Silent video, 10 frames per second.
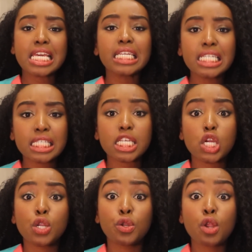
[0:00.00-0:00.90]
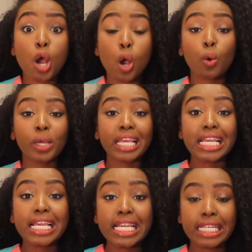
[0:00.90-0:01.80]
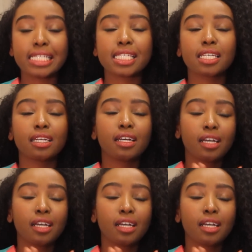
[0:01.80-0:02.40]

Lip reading: is no heat.